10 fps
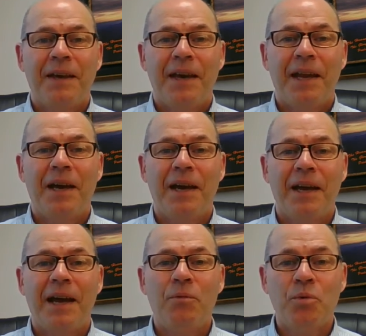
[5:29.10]
And
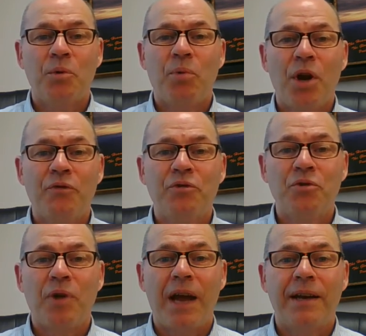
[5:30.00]
I want to pray for
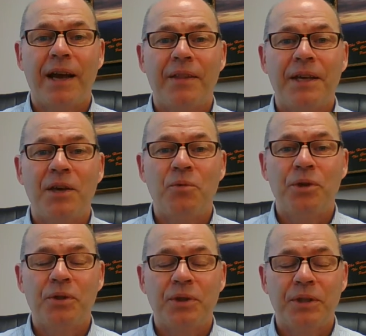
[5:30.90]
you right now that he
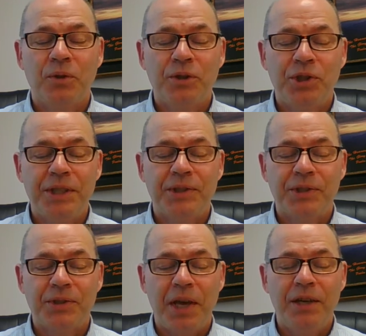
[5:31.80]
will do it. Lord
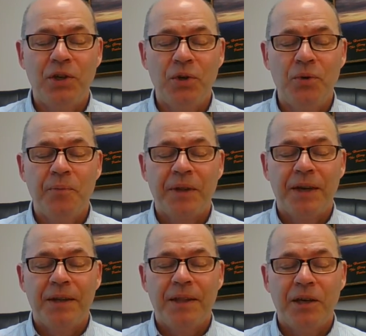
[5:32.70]
Jesus, thank you
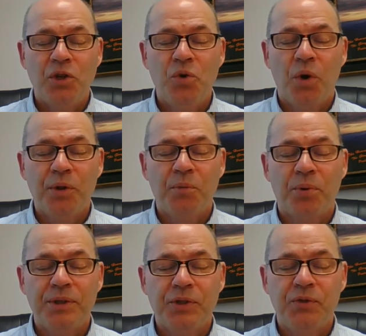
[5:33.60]
that you are the
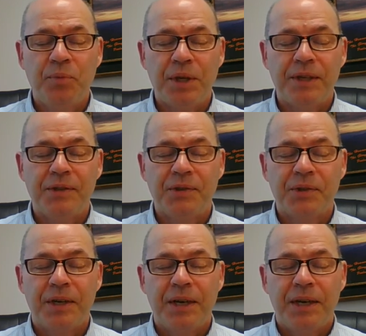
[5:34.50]
Prince of
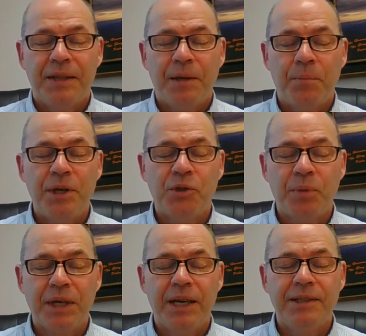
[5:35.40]
Peace, that peace
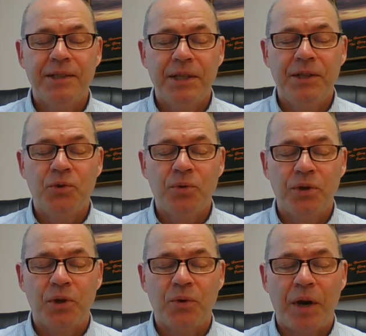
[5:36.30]
begins and ends with
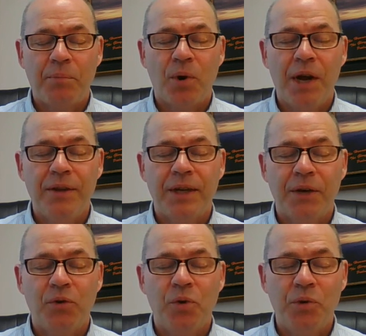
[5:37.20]
you. I pray that
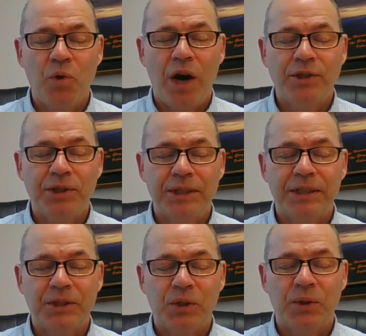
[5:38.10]
everyone watching
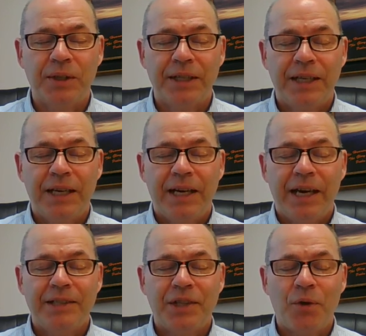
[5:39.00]
this, Lord,
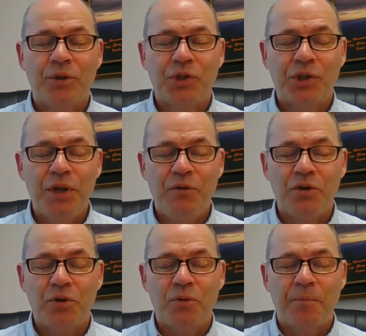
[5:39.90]
as they receive
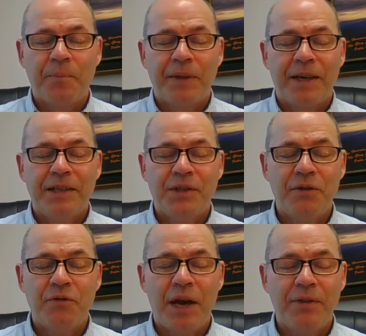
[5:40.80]
you, as they
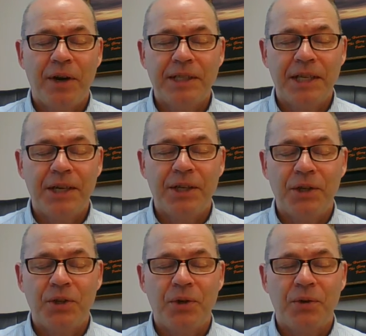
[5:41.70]
find their identity
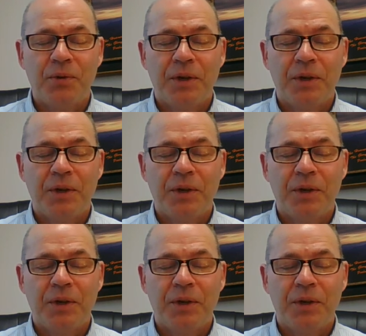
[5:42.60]
in you,